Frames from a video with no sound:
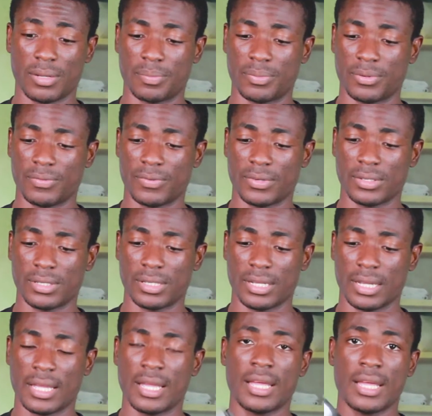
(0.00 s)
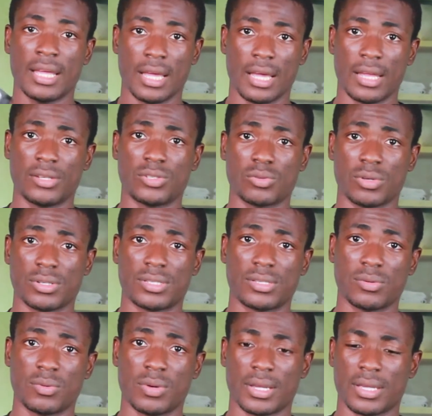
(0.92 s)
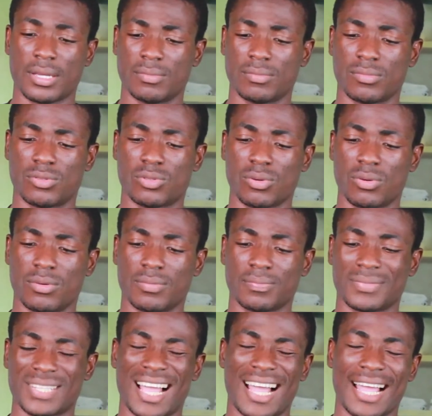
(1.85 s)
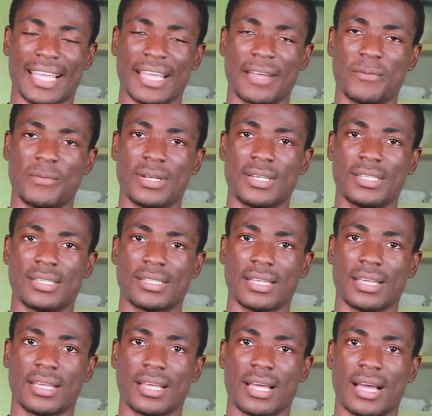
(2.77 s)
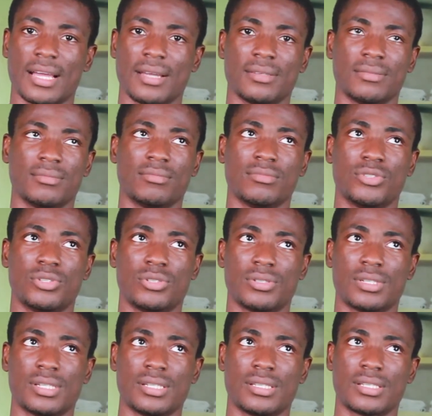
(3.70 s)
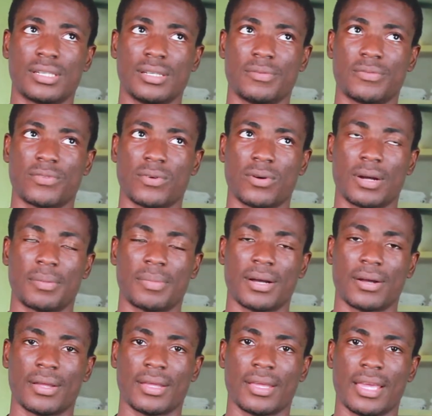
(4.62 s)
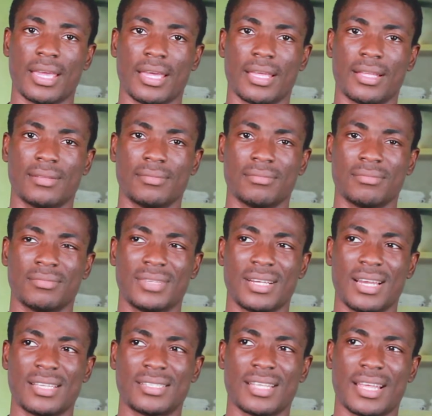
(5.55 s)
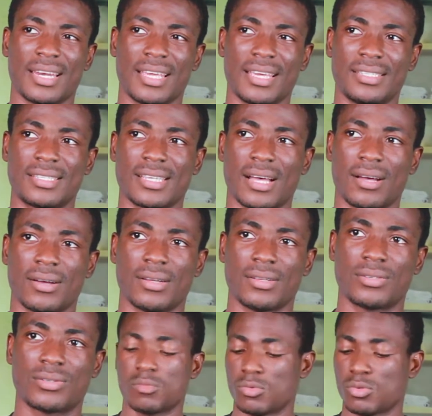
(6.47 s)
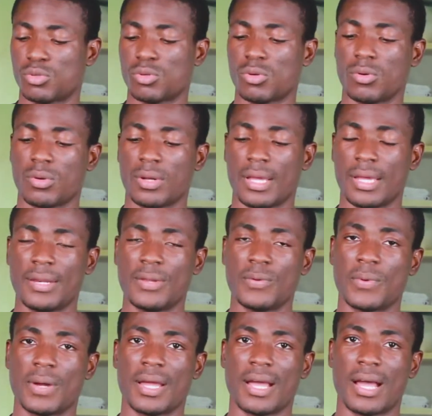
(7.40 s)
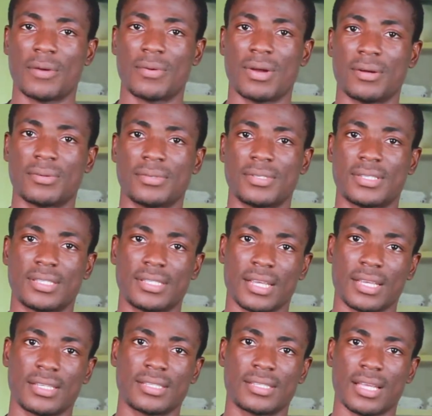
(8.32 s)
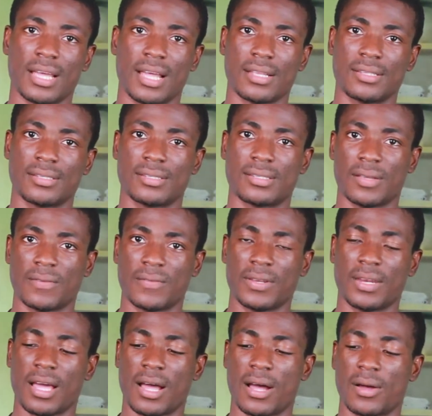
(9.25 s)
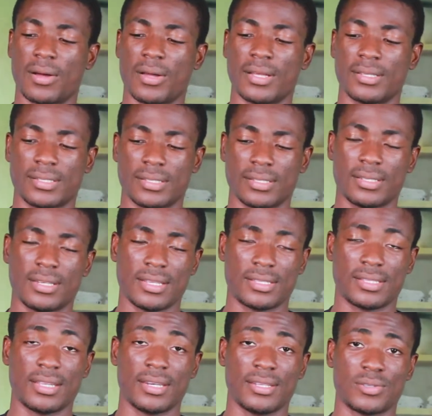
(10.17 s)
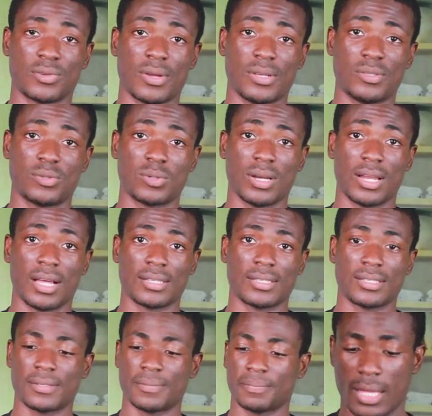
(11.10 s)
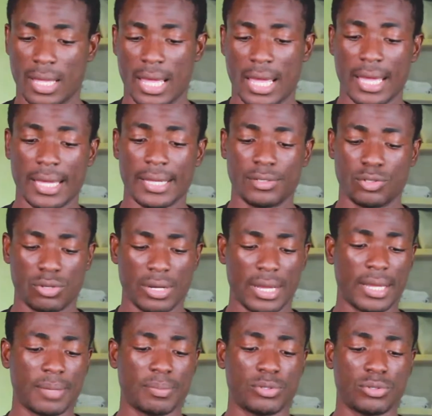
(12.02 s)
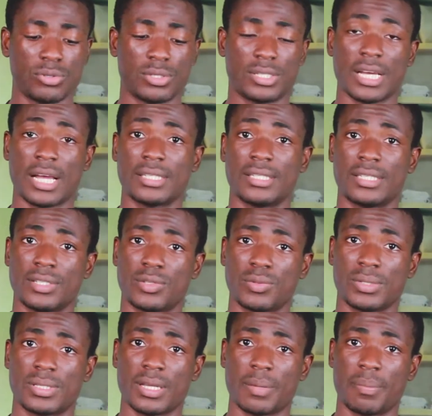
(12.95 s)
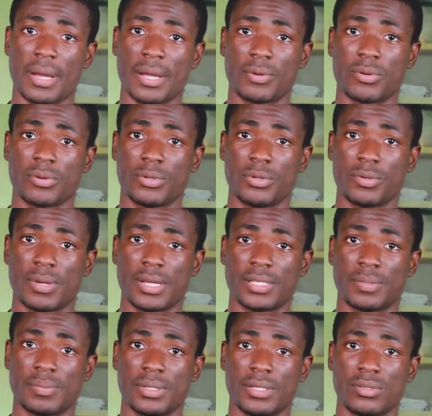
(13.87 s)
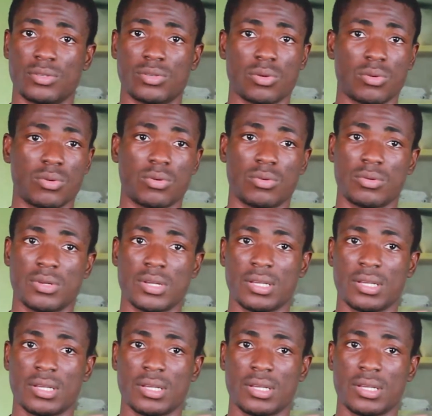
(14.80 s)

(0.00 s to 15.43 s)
previous day and it was still working, so I can't really say. I usually sleep for about less than 8 hours, so anywhere around 6 and 7 hours this thing is going to last. And you are able to charge this with a micro USB, so